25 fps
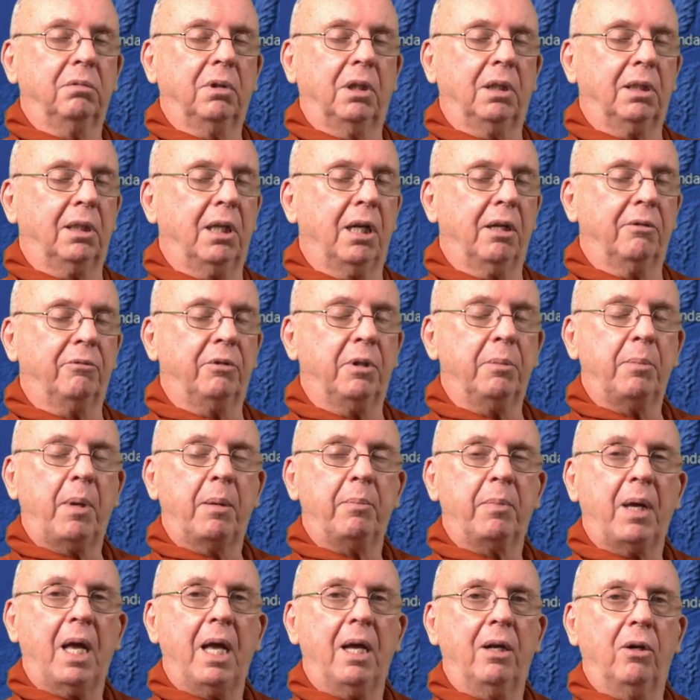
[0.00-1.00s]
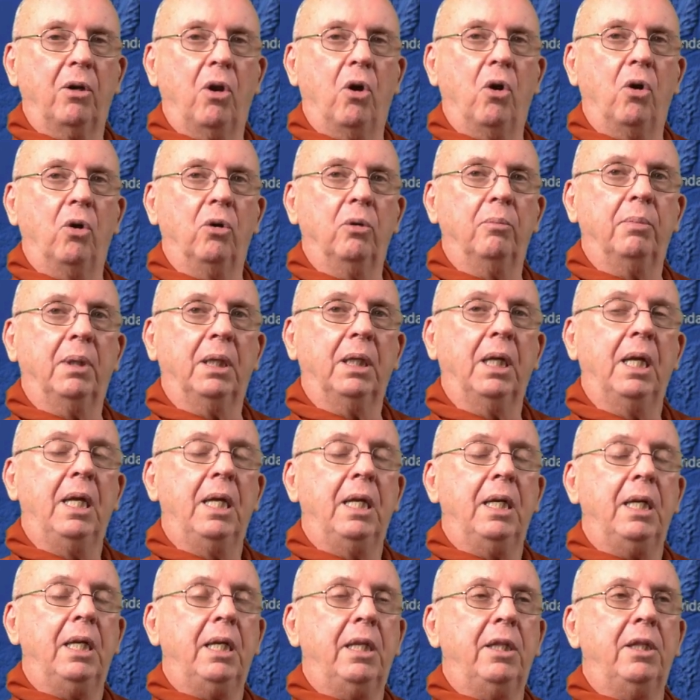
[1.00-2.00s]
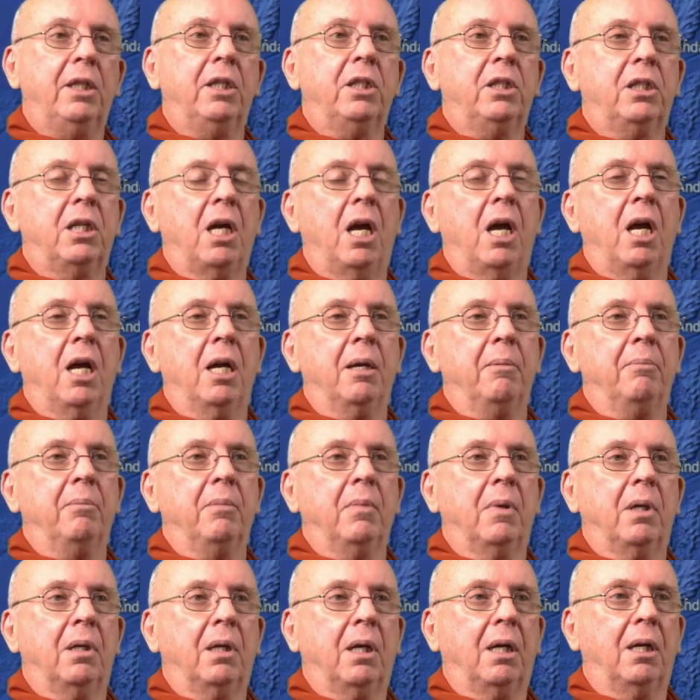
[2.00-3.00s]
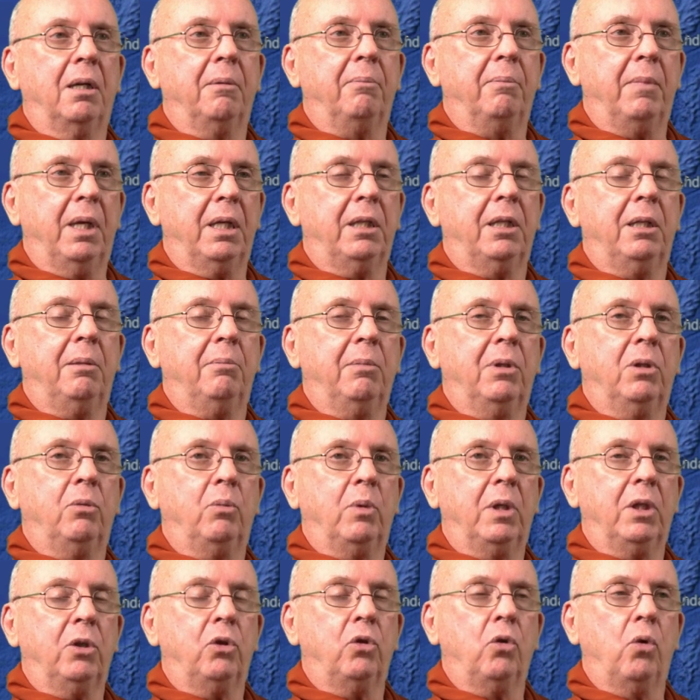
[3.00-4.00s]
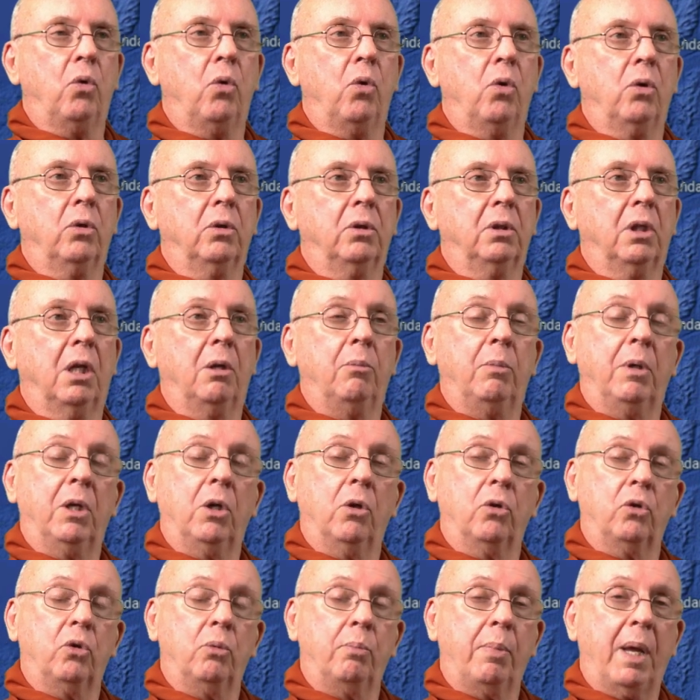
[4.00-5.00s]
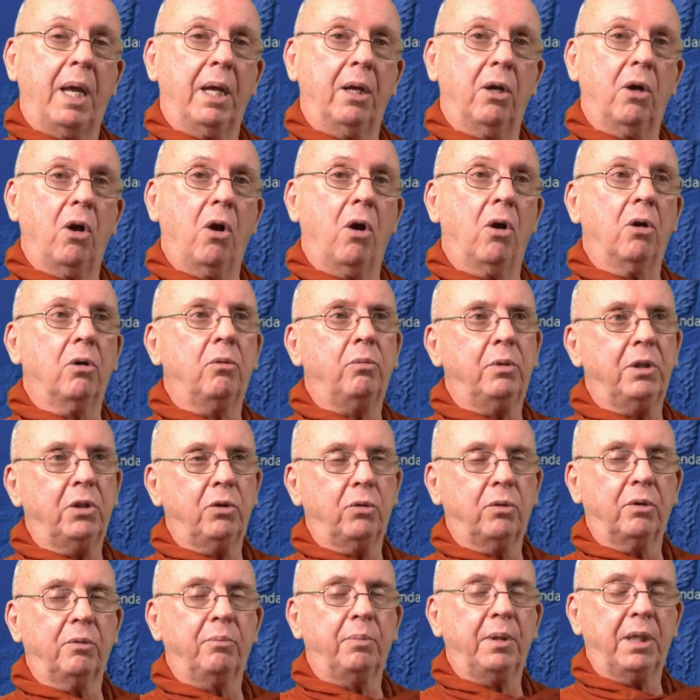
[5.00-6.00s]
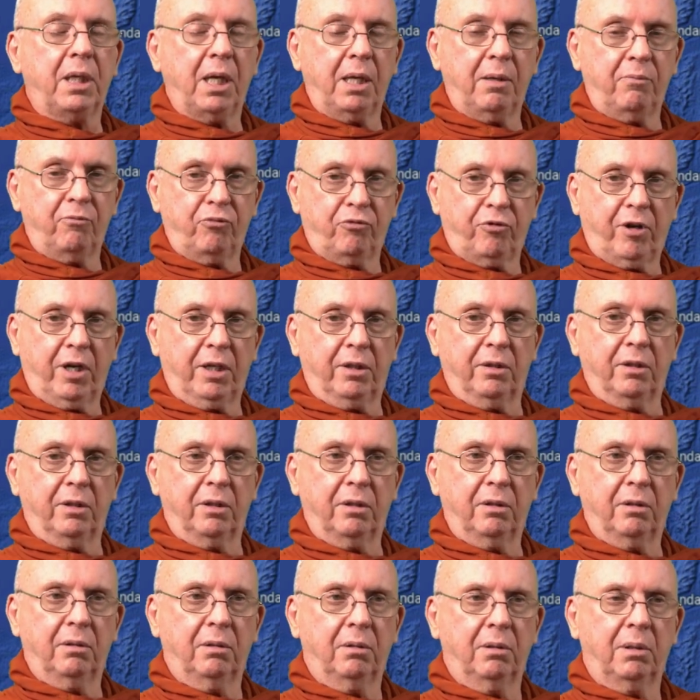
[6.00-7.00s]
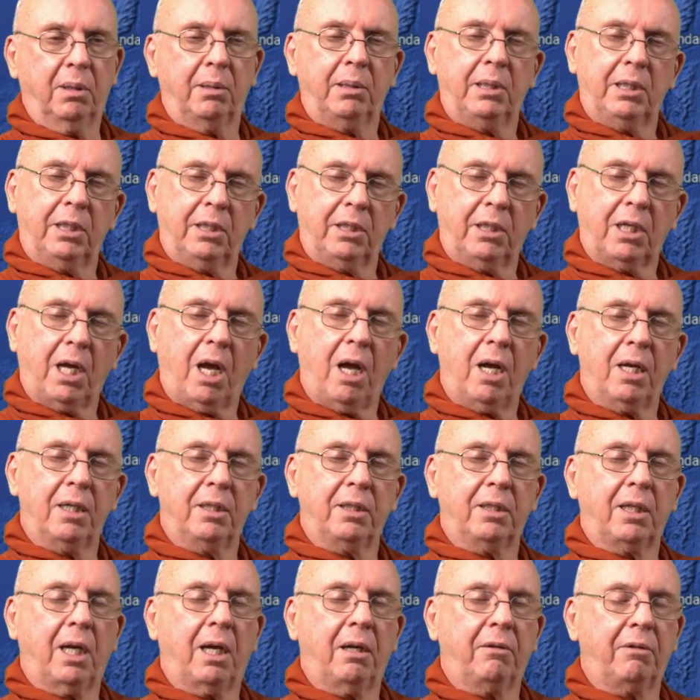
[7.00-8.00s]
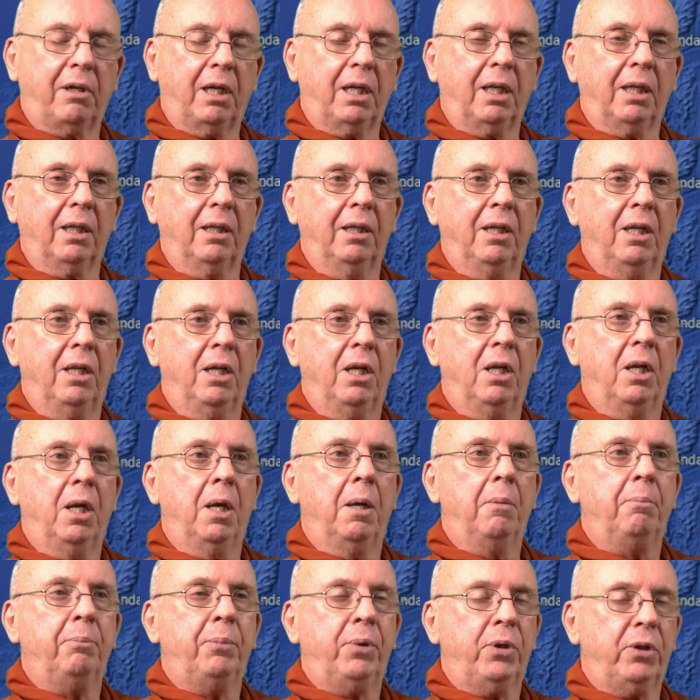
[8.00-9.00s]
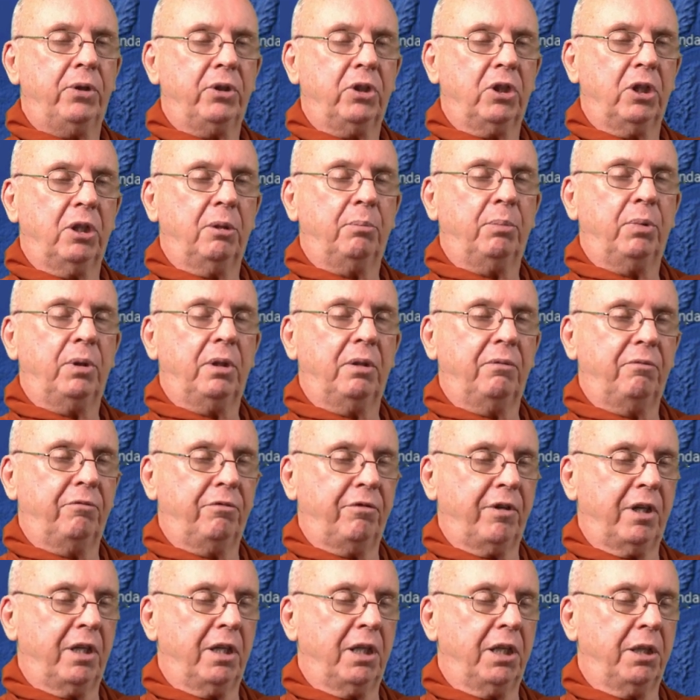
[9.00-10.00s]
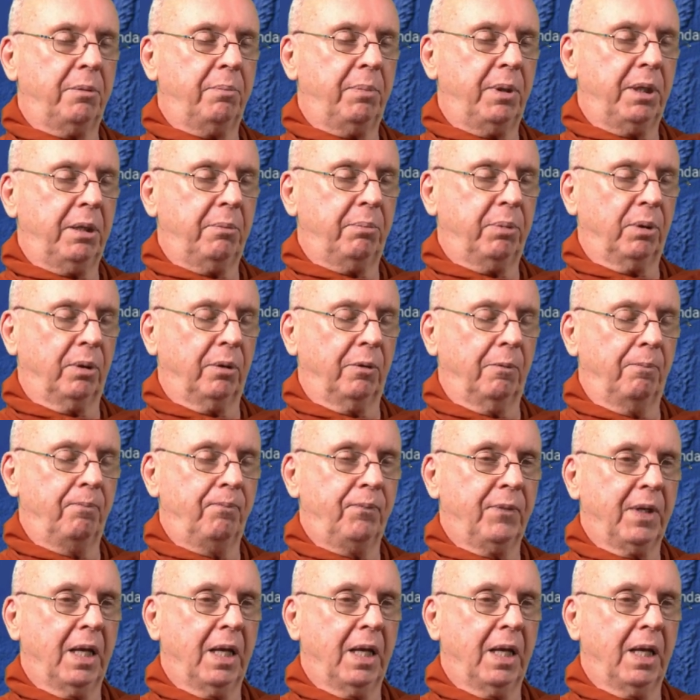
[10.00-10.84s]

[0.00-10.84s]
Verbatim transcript: I can't remember how long, but in the time I met him and we talked and we got to Bangkok, we sort of became friends. I mean, the Thais are a uh, personable and friendly people.